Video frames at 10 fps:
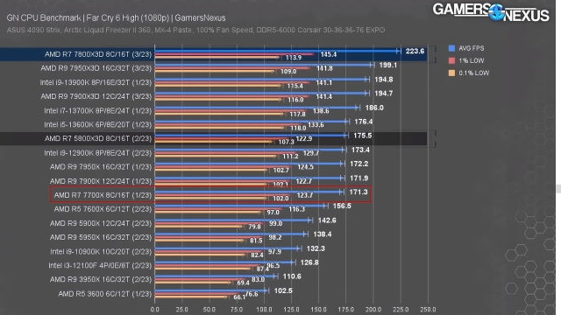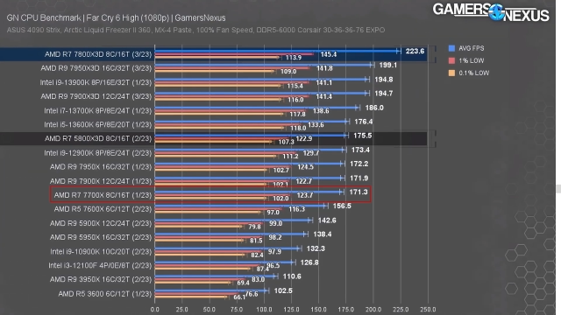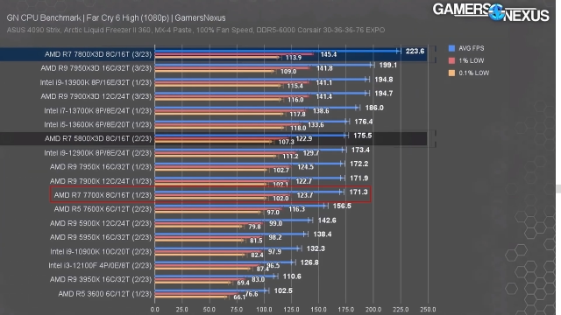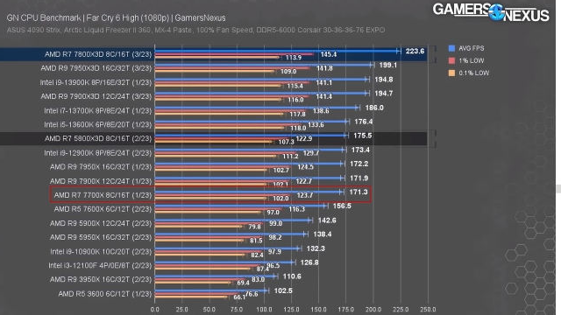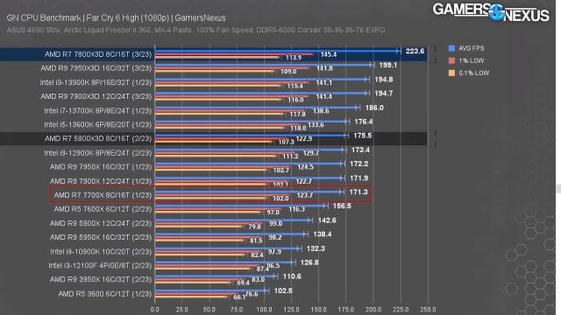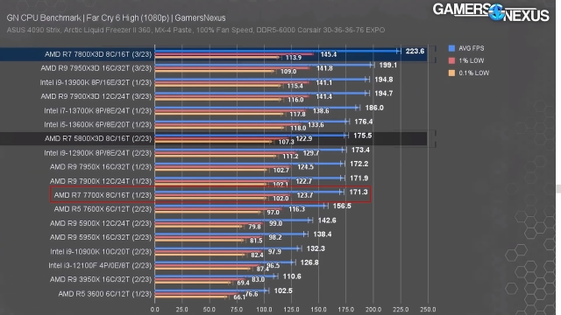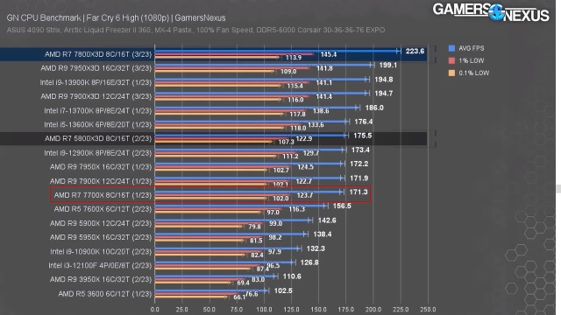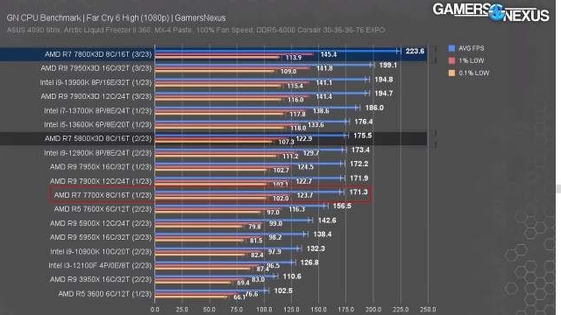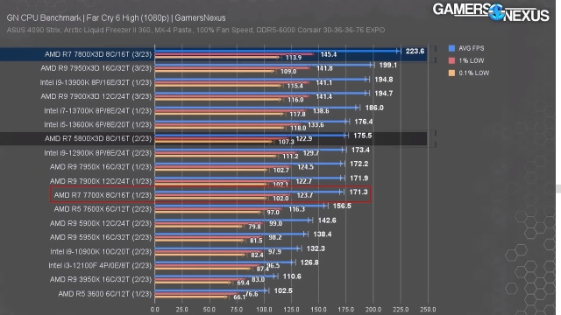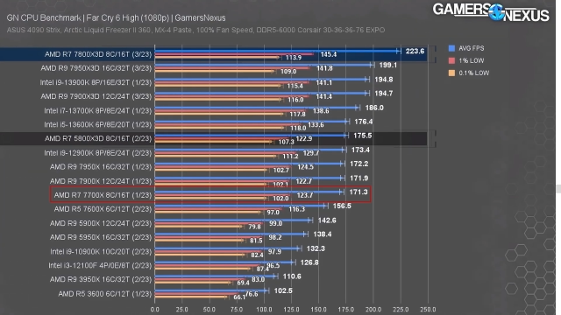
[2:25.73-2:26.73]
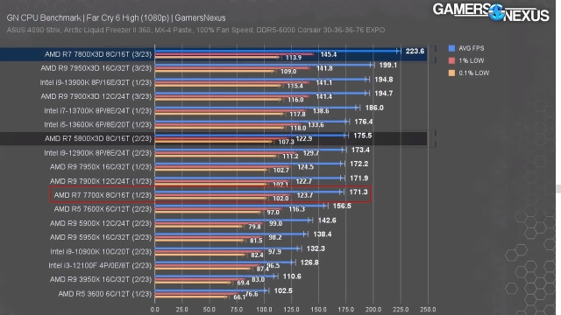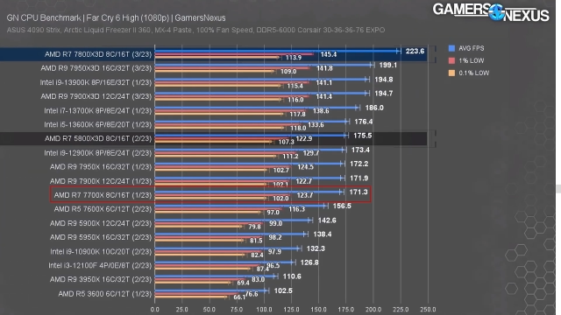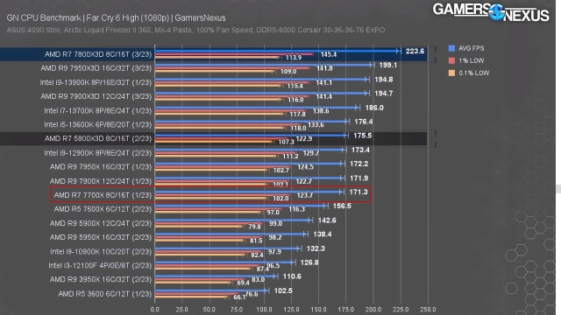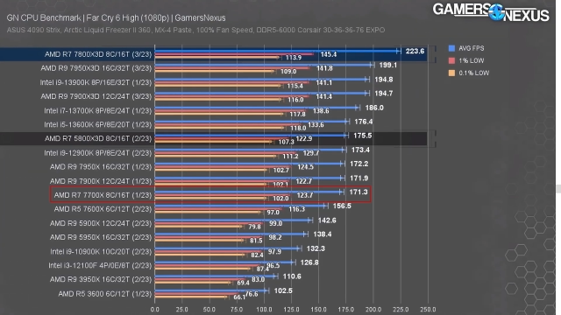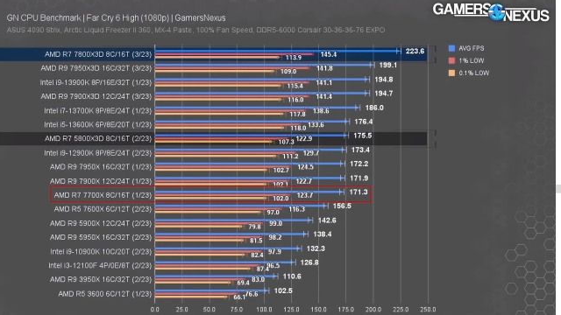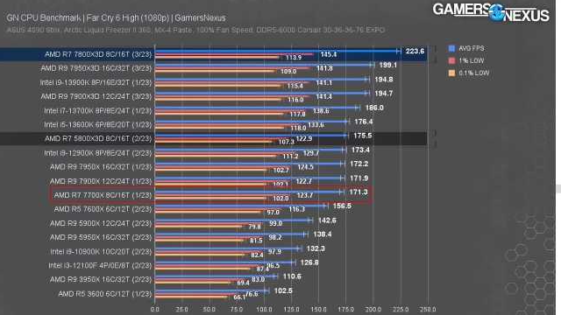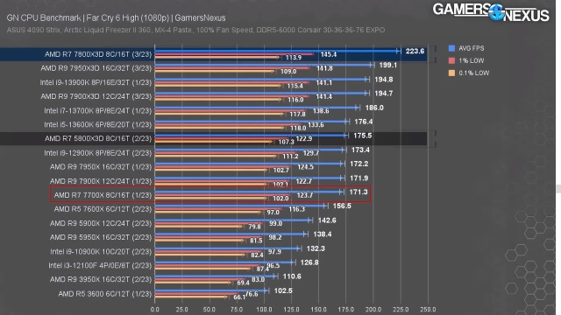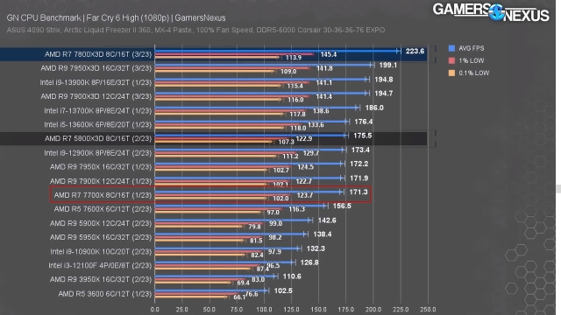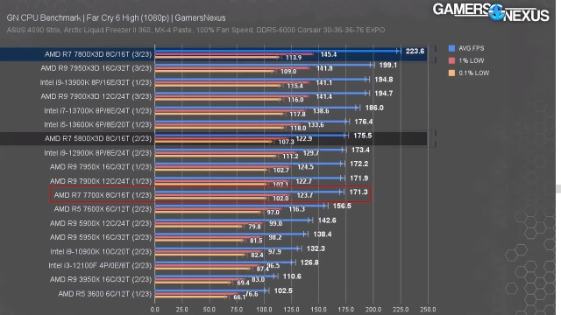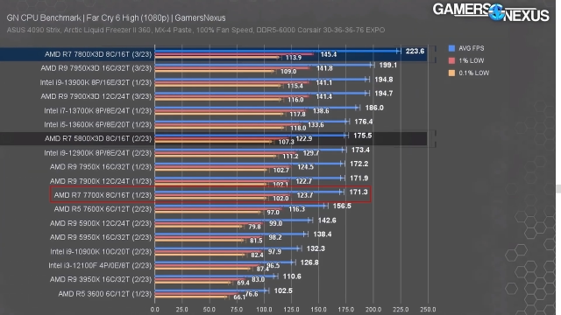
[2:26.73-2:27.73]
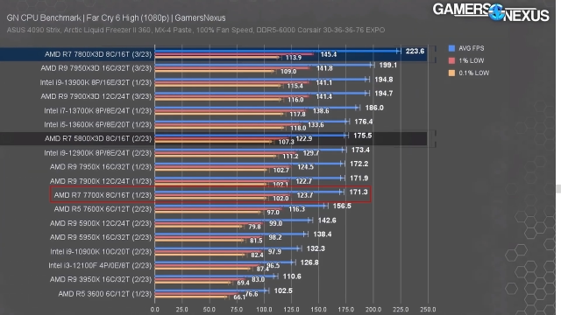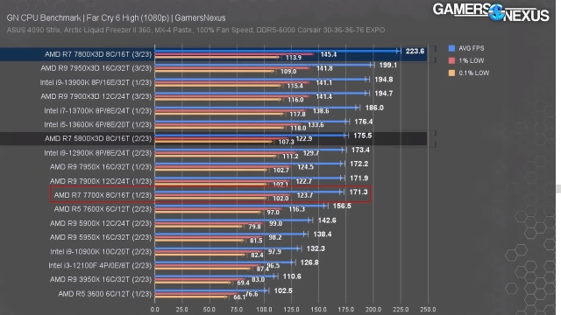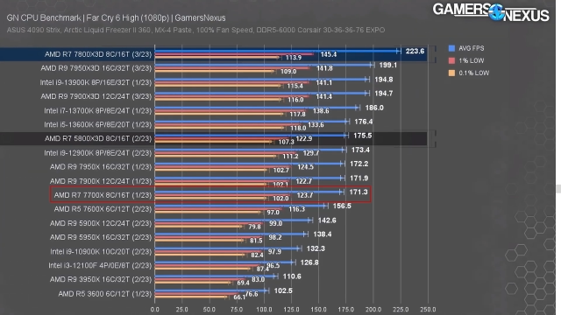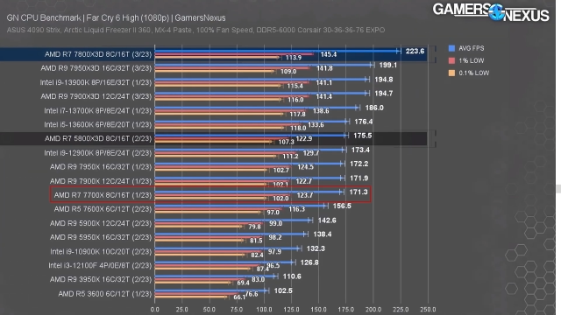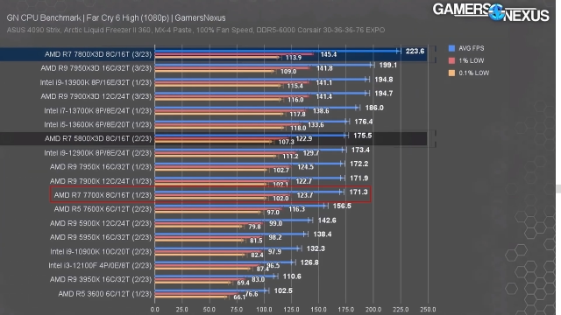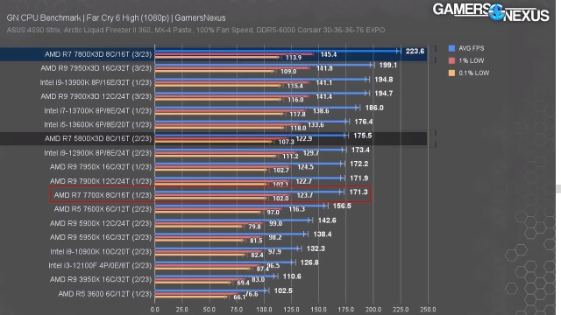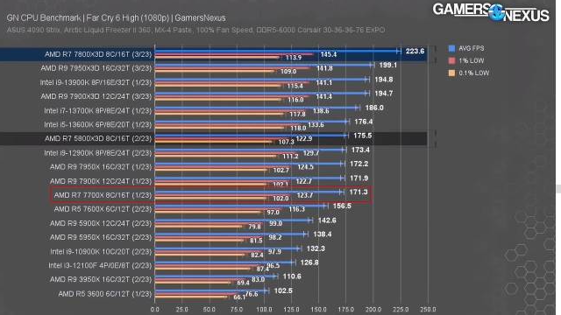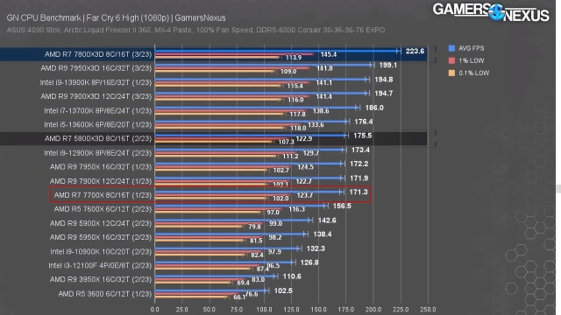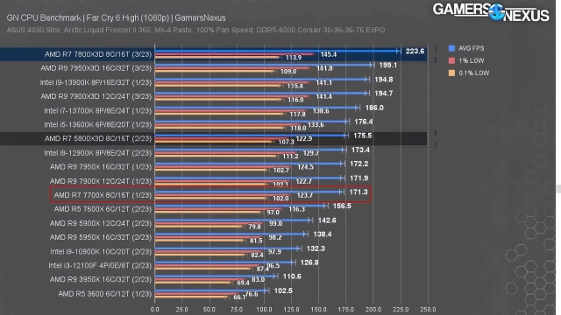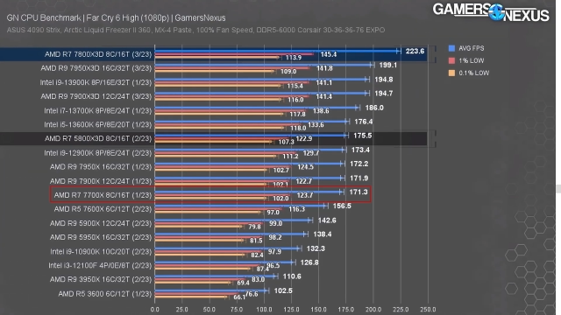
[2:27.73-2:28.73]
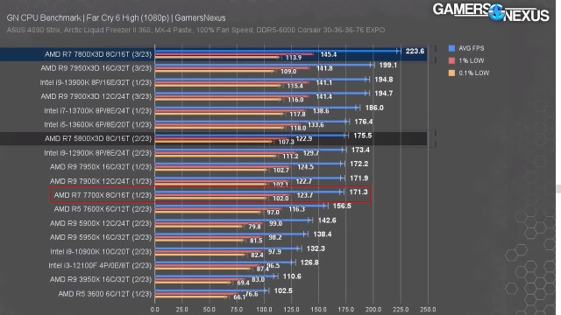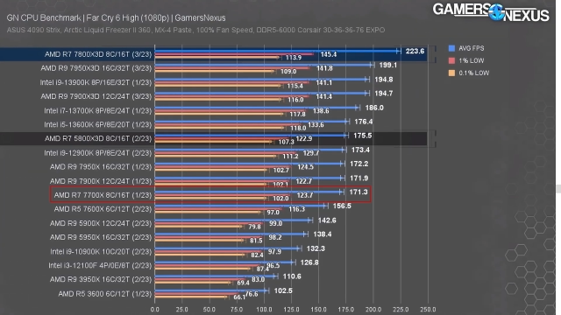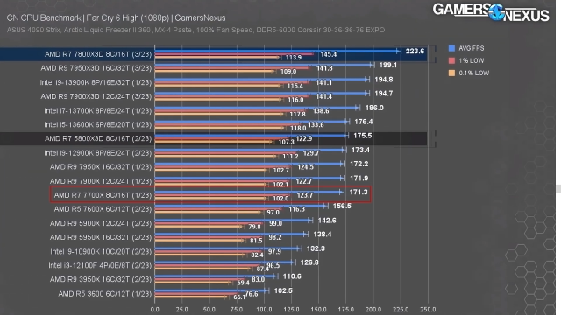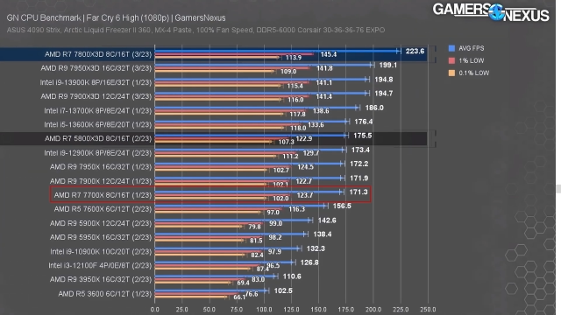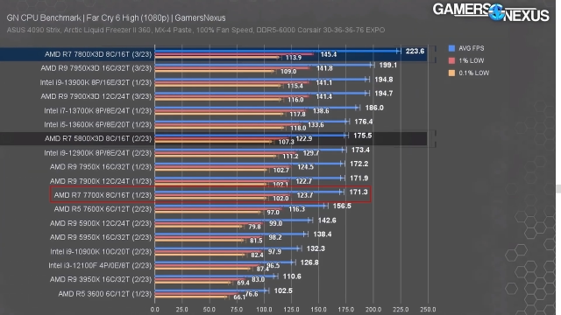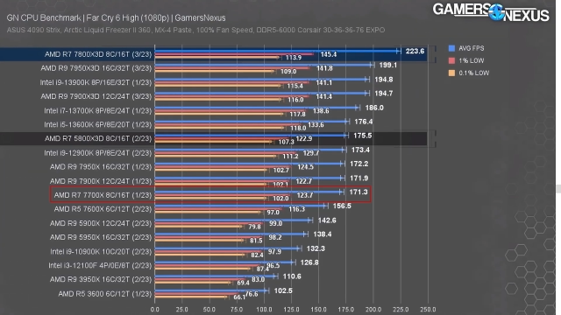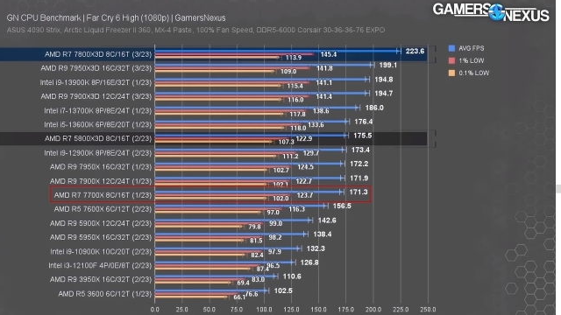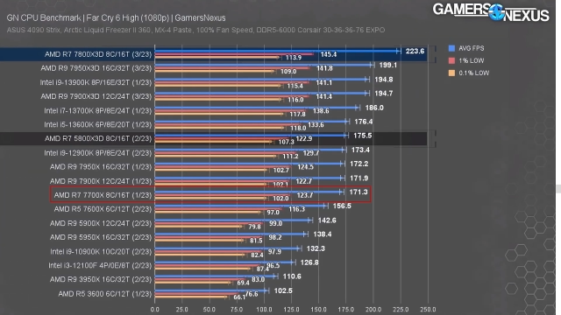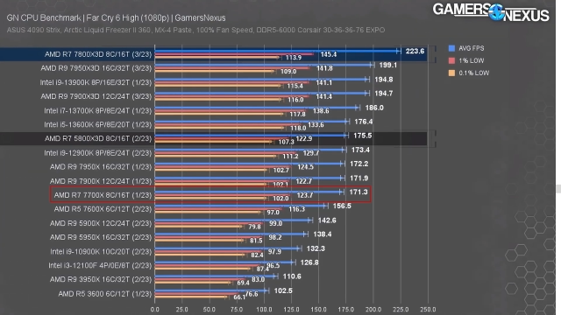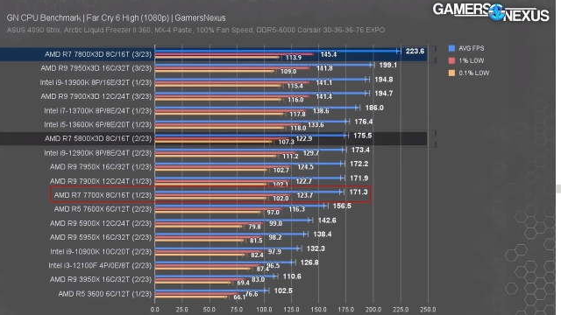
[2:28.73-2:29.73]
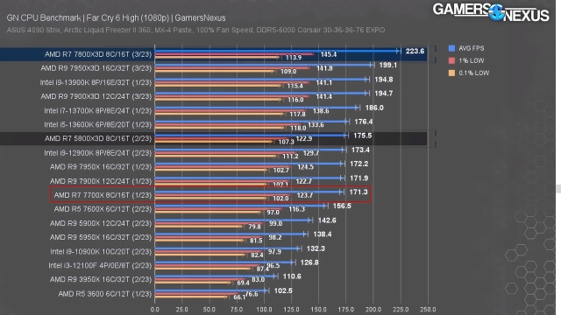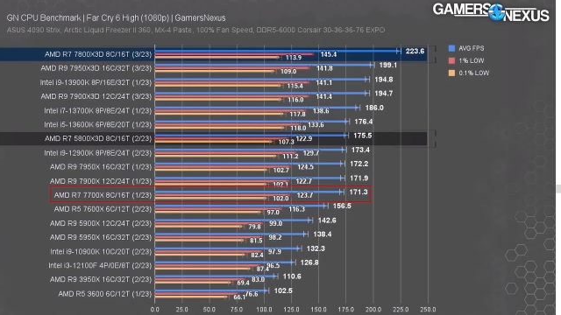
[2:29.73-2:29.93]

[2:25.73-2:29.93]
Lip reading: Nobody's mouth can be seen.